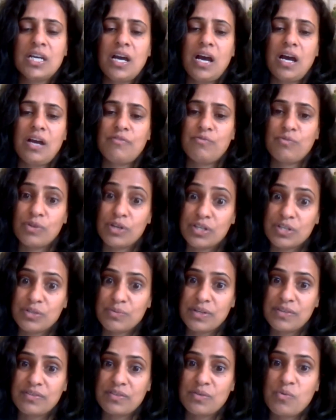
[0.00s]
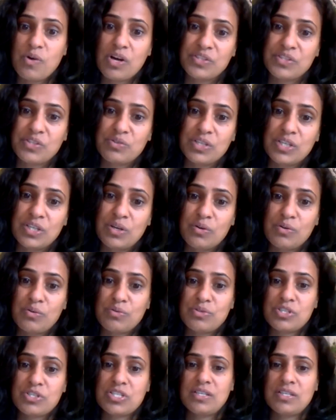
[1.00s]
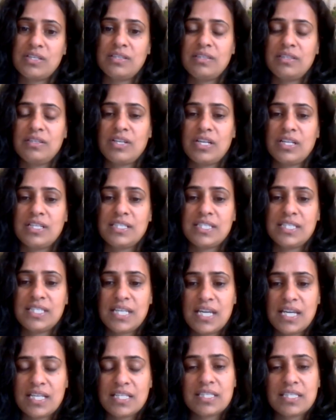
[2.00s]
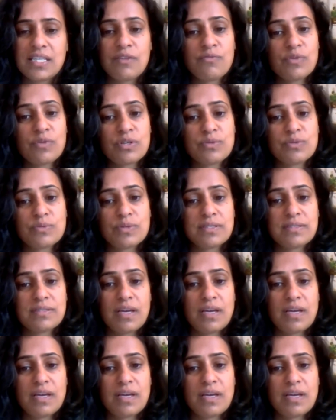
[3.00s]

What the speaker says: I've worked with a Wall Street coach in the United States. I've worked with